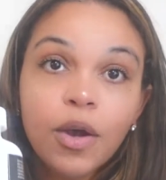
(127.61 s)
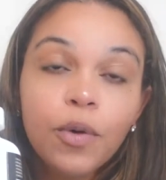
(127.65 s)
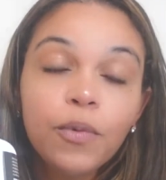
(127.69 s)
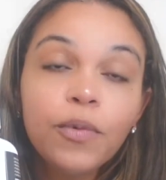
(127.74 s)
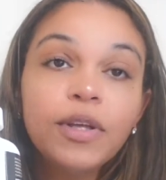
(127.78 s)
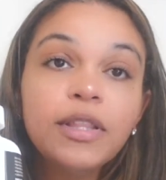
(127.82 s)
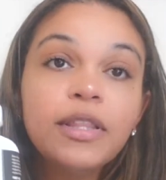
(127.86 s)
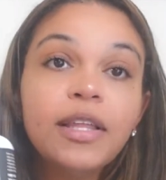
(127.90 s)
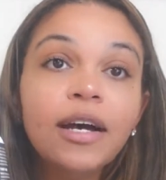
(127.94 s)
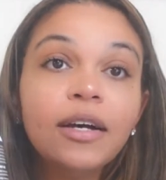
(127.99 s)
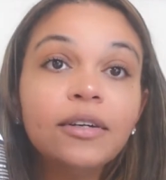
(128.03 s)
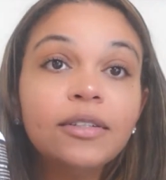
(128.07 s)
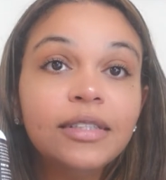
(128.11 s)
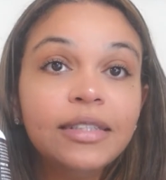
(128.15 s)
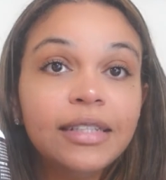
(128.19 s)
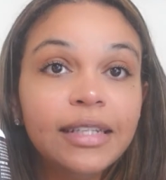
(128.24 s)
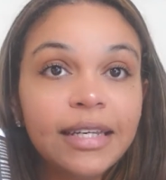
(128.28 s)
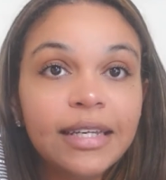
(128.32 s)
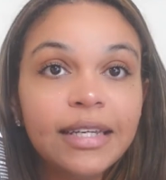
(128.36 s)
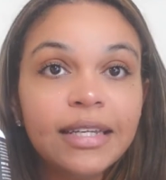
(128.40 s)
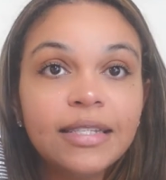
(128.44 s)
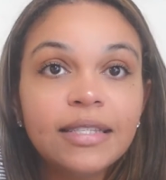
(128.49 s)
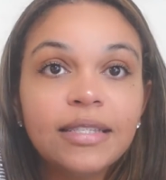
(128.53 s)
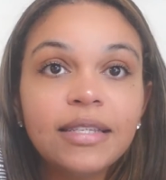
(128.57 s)
Without
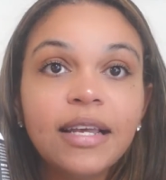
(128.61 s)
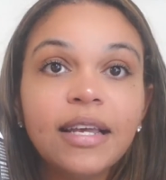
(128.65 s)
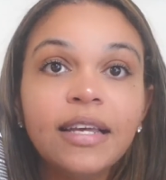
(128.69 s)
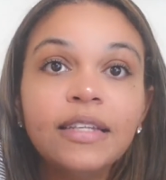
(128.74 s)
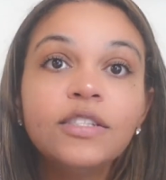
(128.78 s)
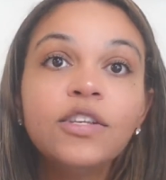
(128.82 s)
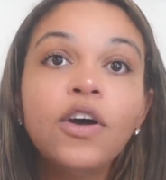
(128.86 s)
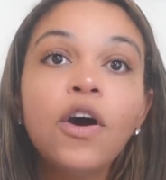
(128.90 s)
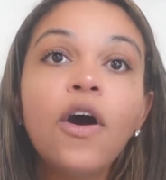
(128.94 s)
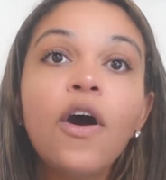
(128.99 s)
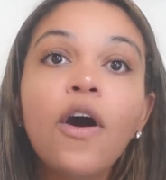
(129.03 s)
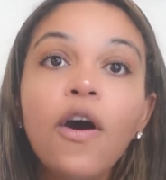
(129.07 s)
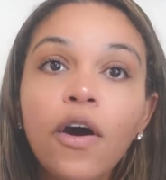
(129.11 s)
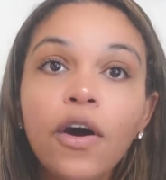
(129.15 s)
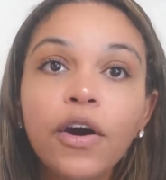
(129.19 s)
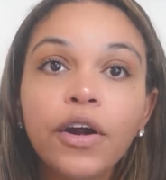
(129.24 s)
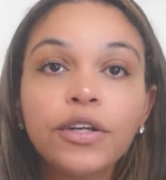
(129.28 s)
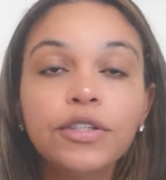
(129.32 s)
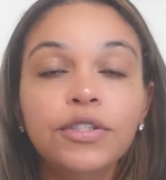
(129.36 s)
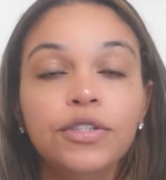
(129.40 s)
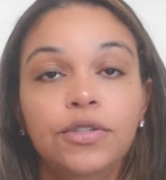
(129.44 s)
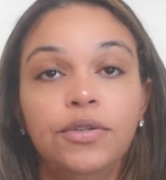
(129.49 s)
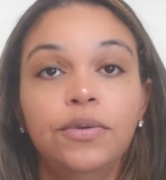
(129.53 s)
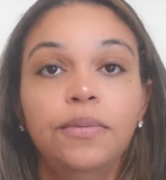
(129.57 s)
this, it's
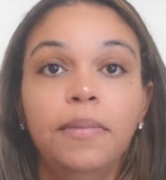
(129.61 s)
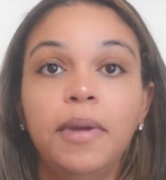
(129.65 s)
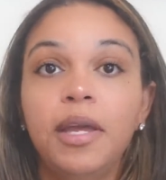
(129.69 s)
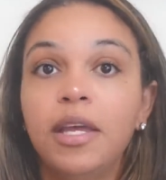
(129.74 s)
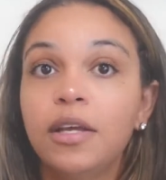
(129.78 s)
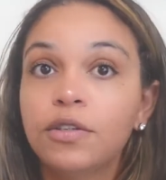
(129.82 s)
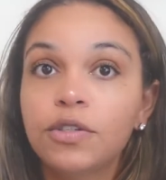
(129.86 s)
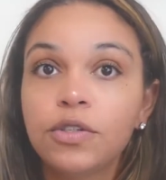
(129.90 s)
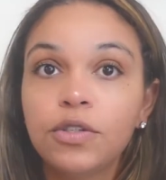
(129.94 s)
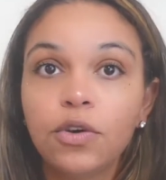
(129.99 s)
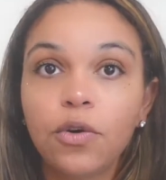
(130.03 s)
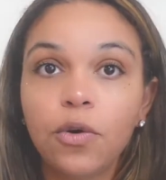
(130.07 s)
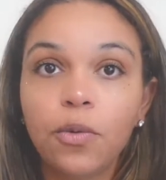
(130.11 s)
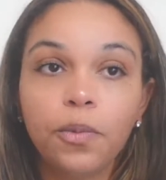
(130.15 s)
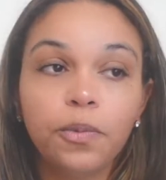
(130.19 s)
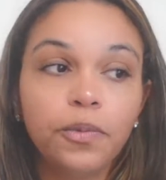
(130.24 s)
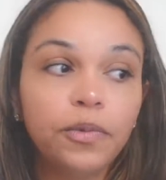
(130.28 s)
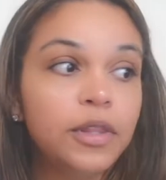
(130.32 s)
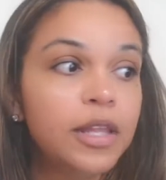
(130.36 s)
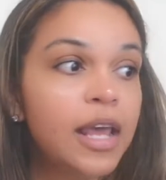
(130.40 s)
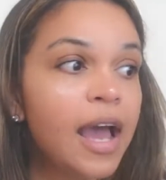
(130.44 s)
hard to make soap.